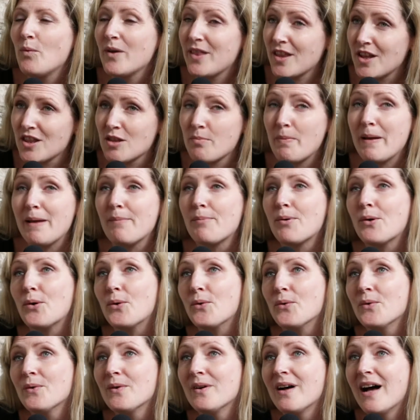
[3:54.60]
with other
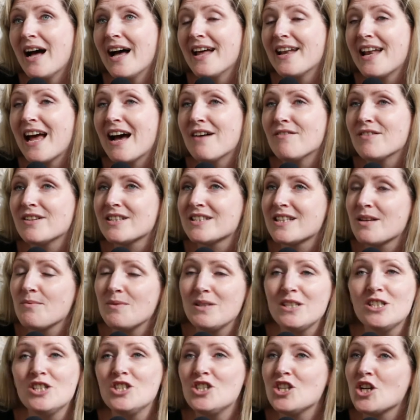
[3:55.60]
people and having
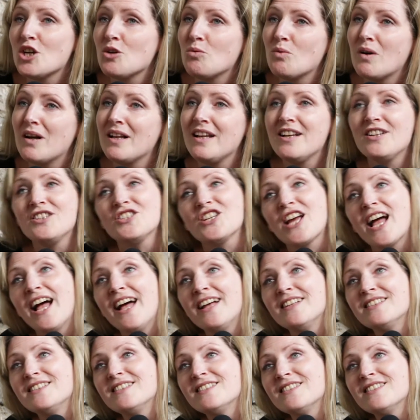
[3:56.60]
something to do while you chat.